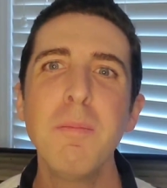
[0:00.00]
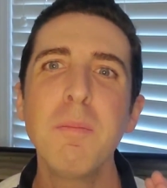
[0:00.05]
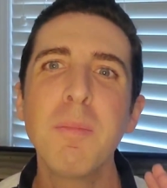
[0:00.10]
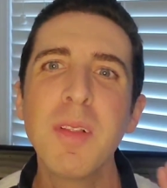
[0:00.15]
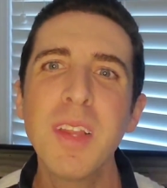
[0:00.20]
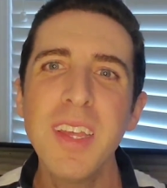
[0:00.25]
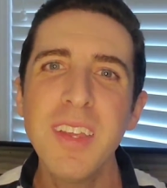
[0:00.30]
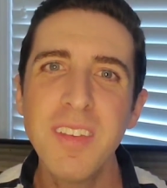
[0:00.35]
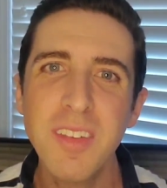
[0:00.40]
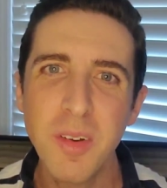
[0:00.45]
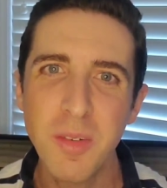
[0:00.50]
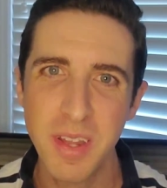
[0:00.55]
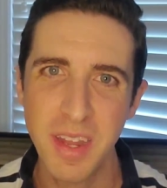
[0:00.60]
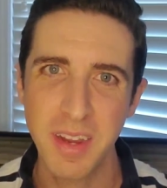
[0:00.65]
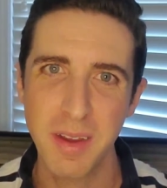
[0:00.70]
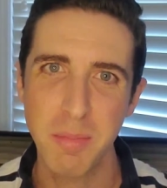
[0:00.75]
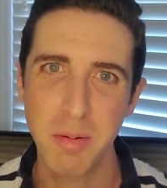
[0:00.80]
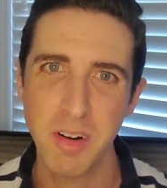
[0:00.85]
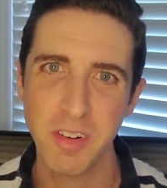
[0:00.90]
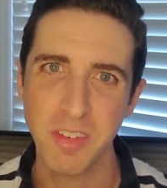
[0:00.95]
please don't take
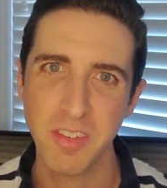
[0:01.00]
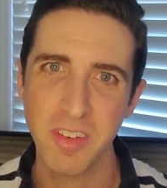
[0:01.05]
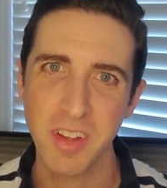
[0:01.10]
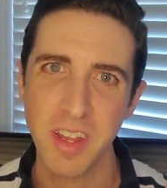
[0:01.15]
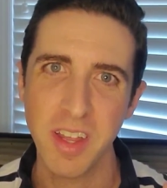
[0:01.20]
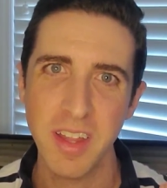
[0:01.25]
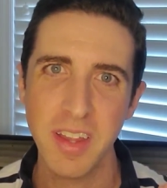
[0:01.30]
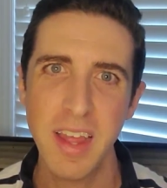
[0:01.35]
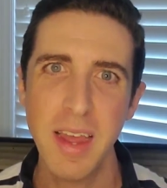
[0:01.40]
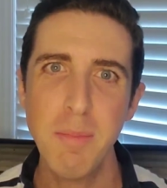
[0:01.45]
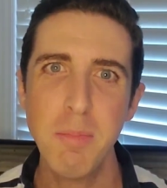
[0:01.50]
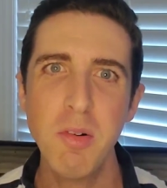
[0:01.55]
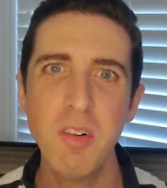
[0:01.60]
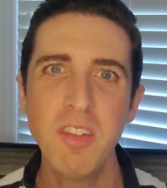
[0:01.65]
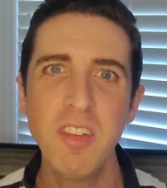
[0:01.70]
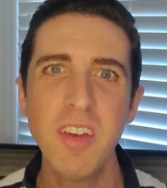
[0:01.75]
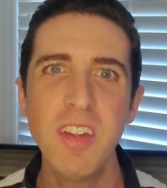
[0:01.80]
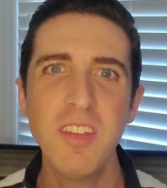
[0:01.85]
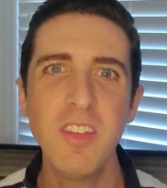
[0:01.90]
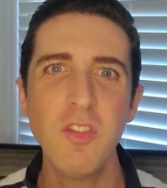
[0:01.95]
it personally. That
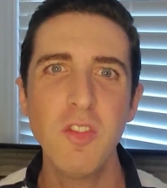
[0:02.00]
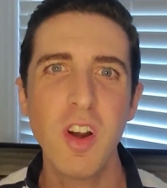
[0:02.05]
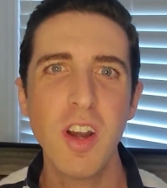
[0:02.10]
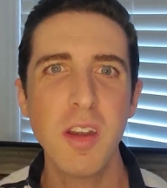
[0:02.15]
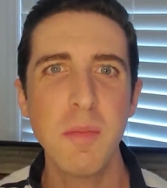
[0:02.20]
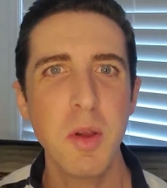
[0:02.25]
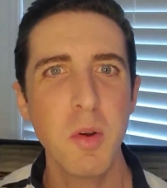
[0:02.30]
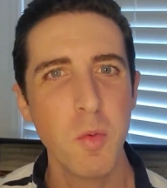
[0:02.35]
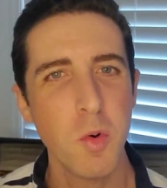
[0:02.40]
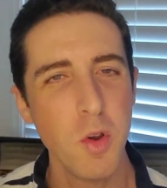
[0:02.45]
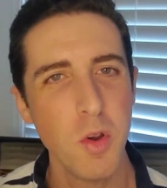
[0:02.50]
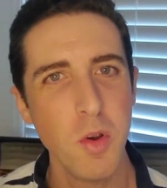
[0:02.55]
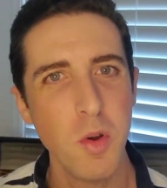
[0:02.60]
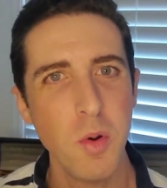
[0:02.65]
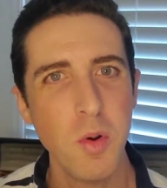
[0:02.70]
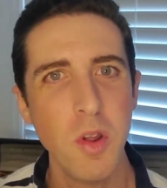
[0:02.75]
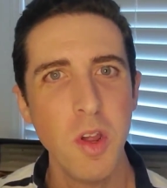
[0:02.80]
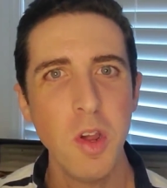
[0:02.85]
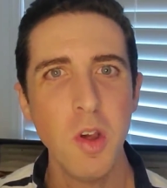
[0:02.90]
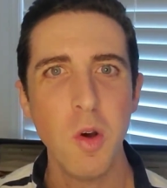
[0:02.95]
person isn't trying to be
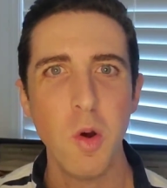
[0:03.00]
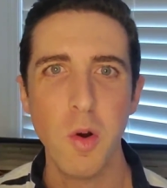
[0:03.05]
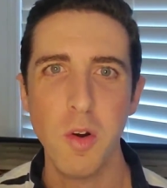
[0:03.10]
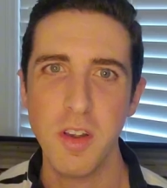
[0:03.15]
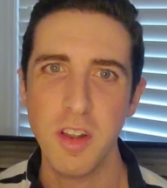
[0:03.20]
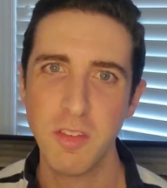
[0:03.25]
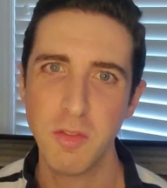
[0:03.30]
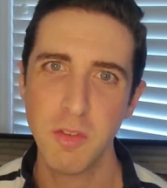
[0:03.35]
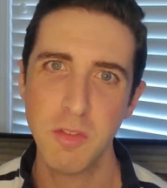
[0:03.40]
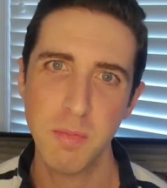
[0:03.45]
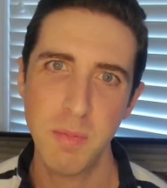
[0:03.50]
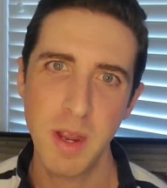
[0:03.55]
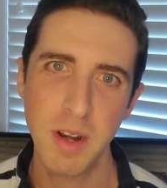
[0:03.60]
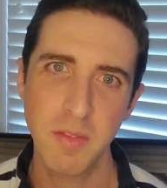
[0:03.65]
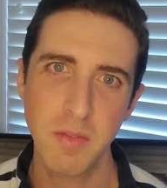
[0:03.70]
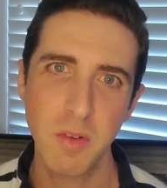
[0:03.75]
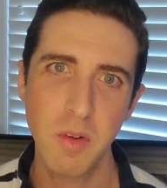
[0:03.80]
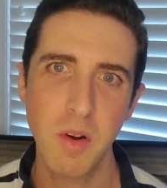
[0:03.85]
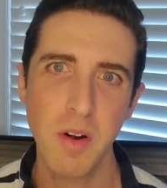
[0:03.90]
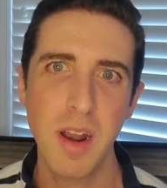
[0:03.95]
rude or
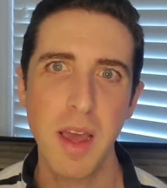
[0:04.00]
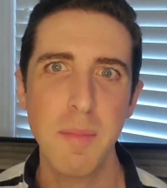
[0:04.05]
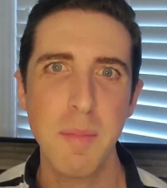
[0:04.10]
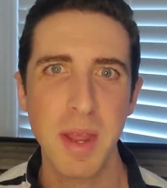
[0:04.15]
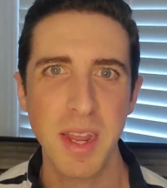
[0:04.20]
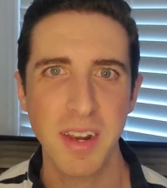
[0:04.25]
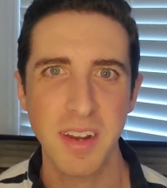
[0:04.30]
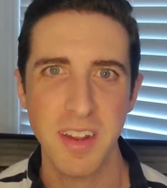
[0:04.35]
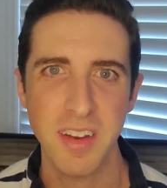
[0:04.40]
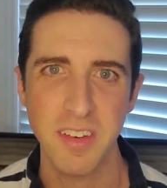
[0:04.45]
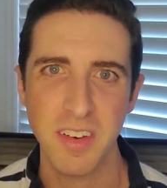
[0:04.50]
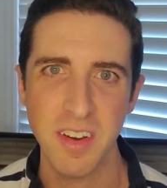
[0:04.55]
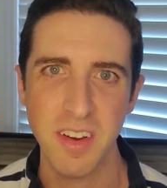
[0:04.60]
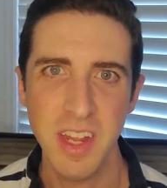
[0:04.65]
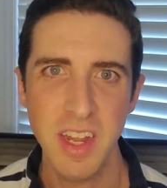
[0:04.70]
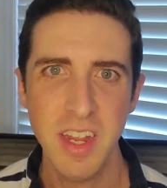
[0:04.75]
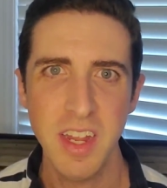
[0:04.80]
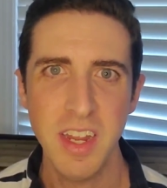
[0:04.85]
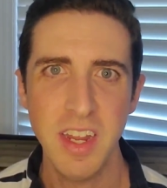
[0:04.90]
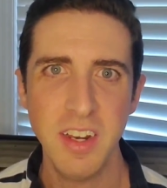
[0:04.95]
disrespectful or not paying attention.
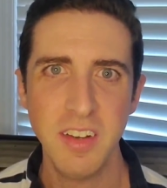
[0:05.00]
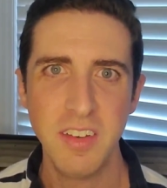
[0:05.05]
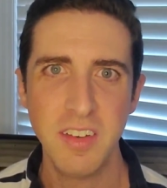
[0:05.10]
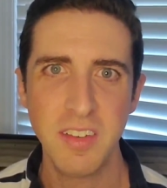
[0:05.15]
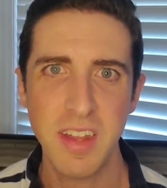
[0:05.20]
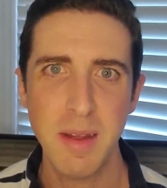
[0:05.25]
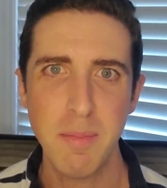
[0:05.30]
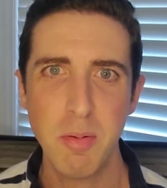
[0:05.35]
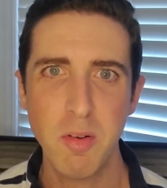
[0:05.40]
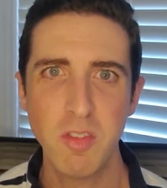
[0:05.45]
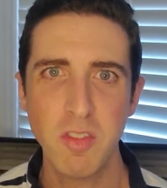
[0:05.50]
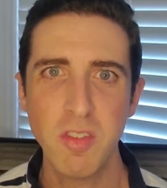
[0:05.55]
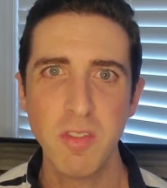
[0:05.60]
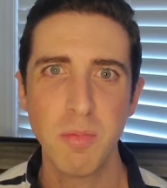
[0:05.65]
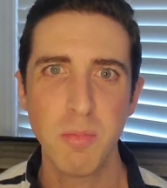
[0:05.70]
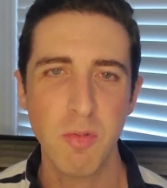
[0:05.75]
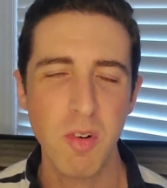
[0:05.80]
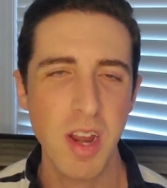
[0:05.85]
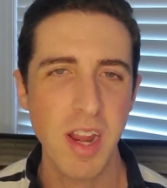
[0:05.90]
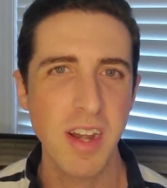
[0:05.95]
It's just that person's
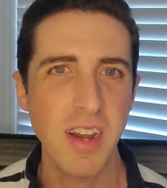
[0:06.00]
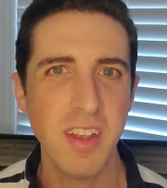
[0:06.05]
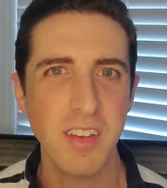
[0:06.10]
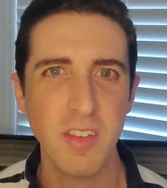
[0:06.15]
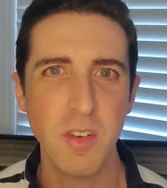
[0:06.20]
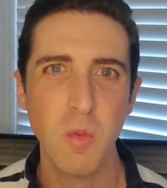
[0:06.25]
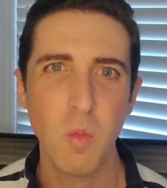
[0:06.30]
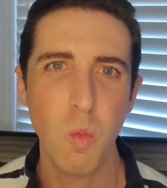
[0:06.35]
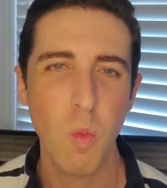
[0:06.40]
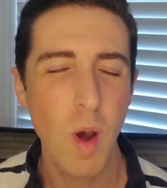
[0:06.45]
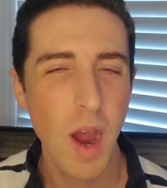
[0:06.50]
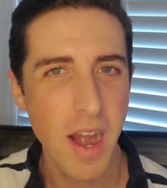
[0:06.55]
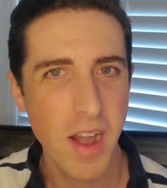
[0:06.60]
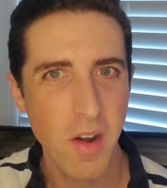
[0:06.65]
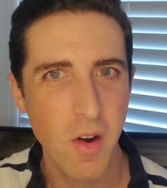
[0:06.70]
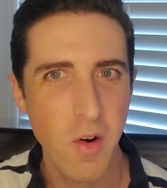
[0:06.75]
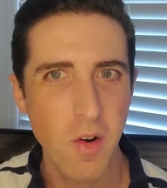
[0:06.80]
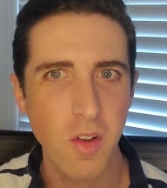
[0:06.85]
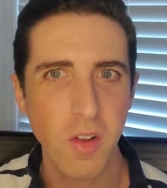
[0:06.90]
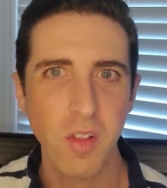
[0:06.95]
brain isn't
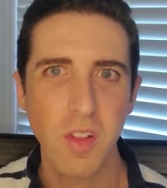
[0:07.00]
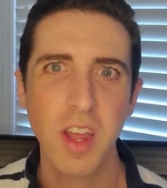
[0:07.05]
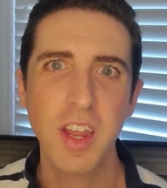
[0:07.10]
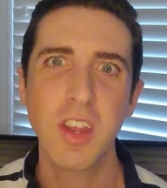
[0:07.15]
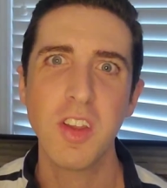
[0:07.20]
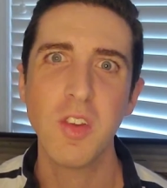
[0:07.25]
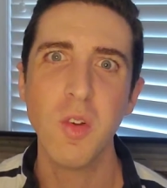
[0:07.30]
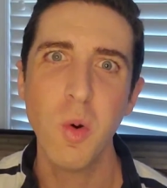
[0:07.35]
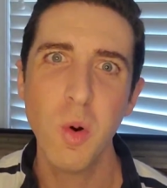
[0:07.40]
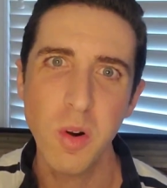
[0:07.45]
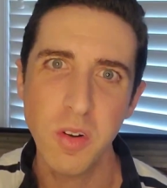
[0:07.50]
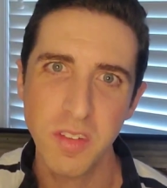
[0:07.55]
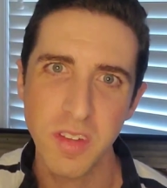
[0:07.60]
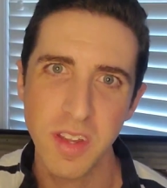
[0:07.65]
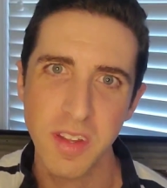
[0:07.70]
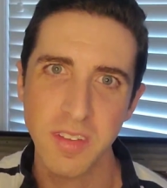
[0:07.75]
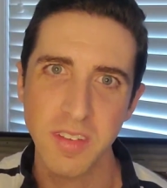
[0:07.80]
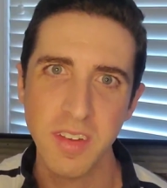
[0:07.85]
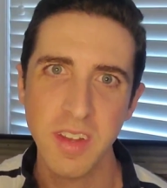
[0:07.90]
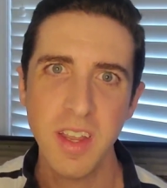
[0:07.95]
wired like yours
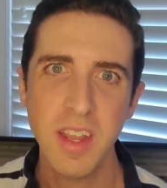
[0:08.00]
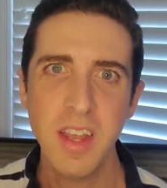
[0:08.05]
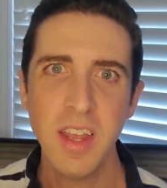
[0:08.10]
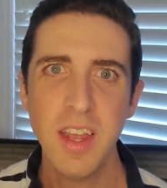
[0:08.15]
is.